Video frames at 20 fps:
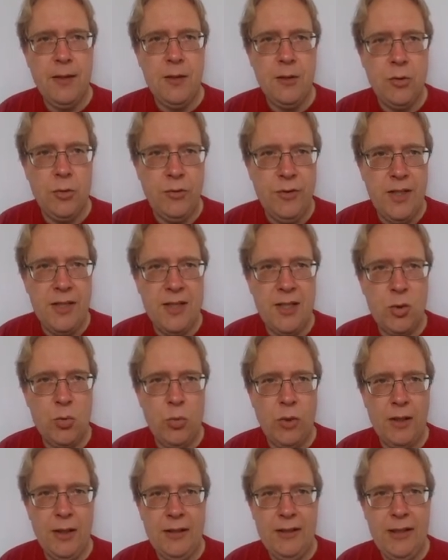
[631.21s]
So this is
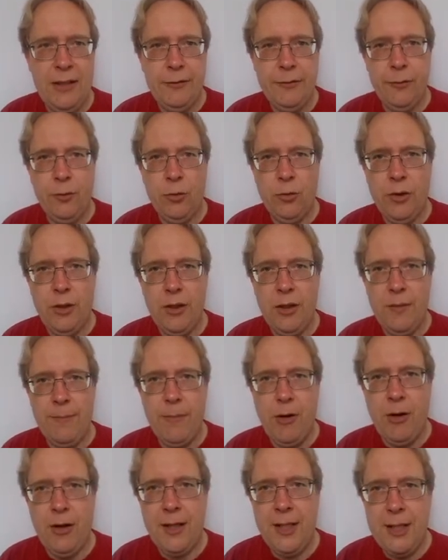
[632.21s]
what I did for
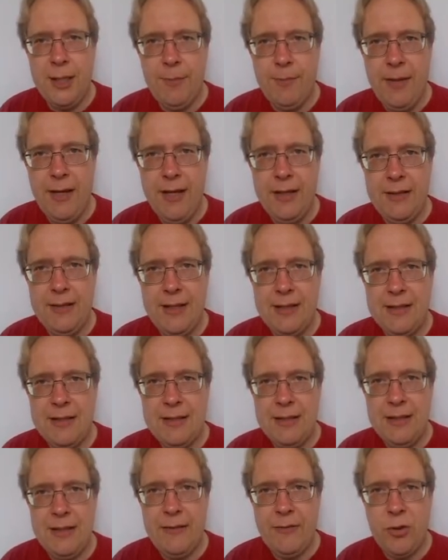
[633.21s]
market demand. That
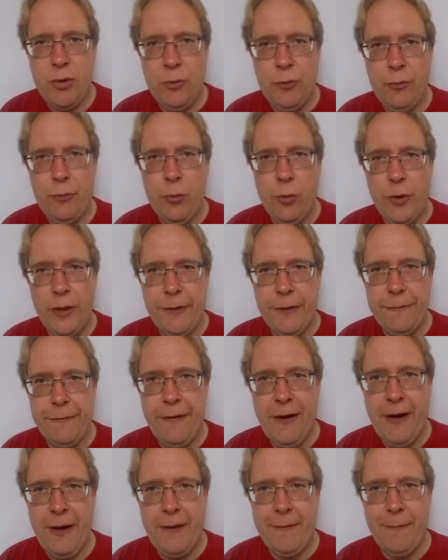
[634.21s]
gives you
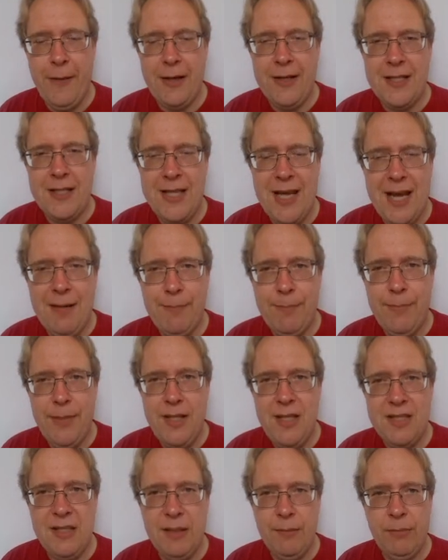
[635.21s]
45 minus
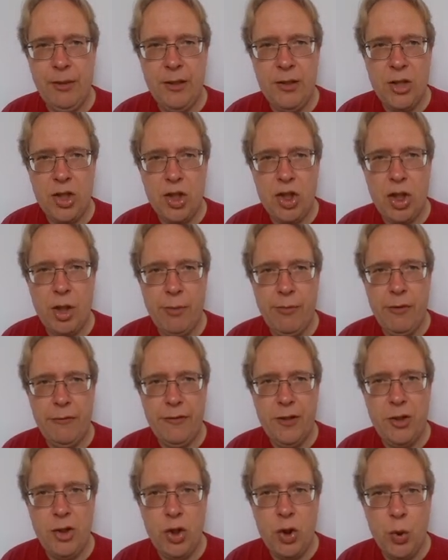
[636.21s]
8p, simply the sum of
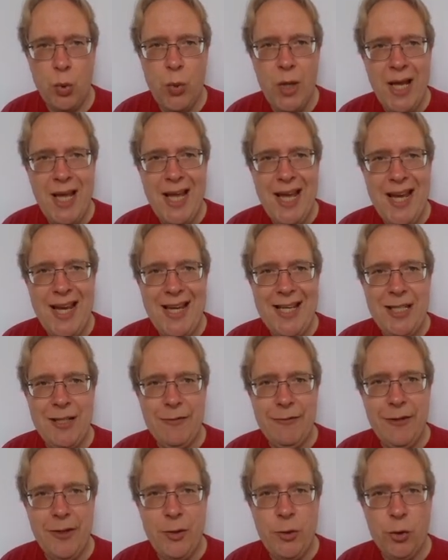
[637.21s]
the two
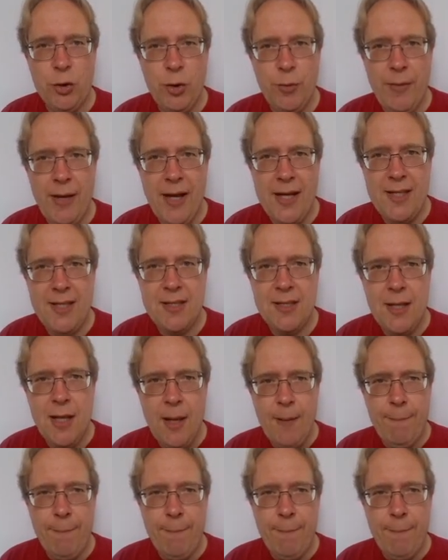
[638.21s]
individual demands.